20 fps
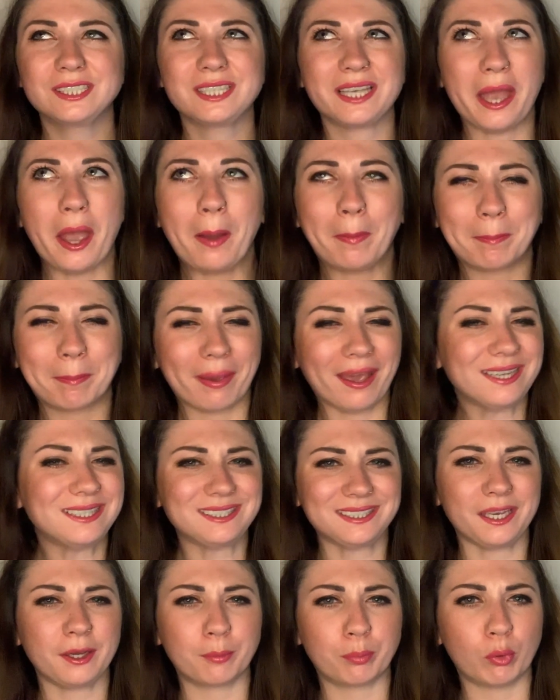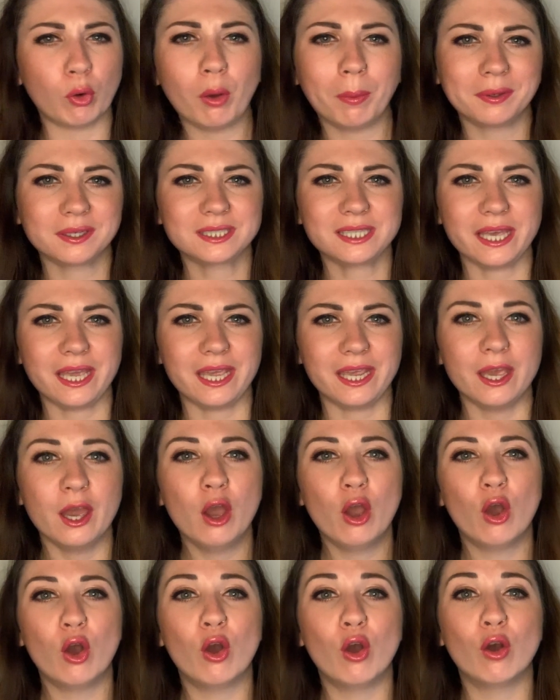a basic property
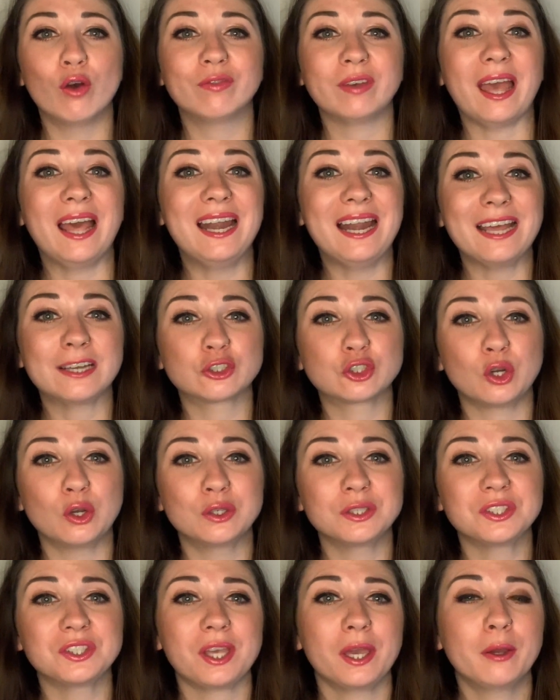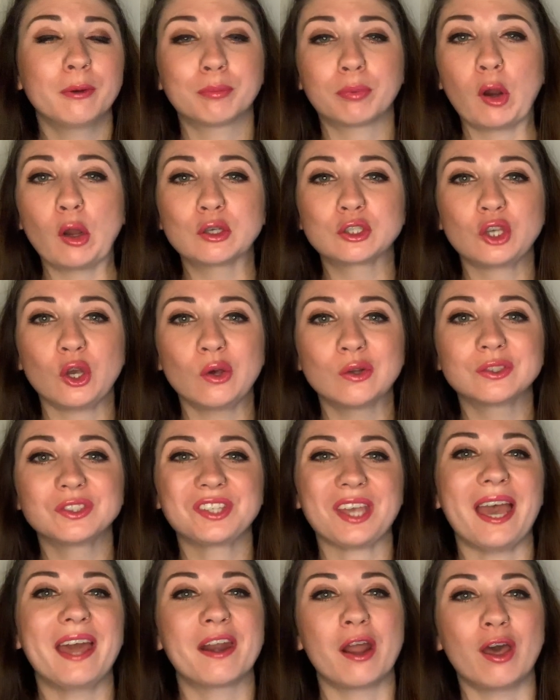of electrons, protons,
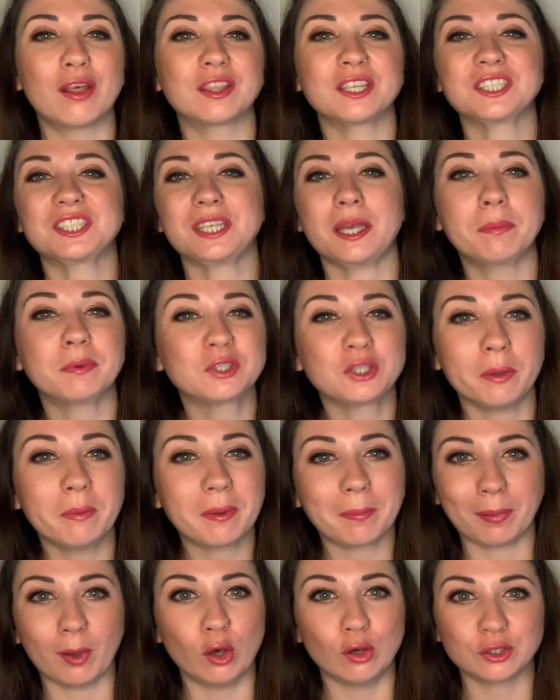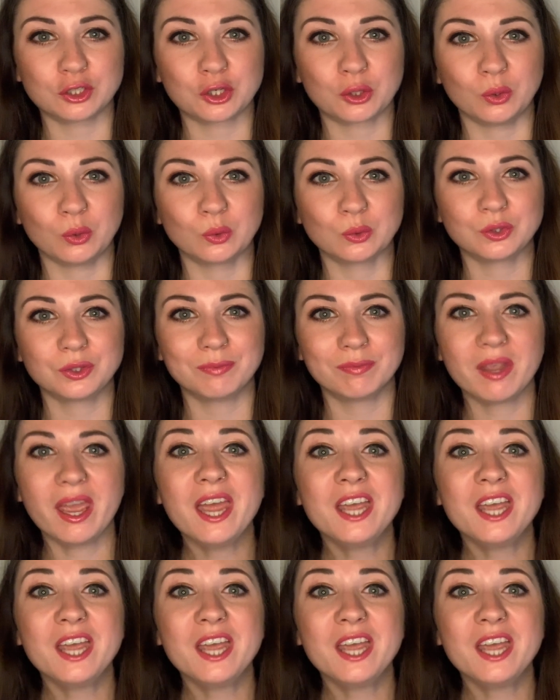and other subatomic particles.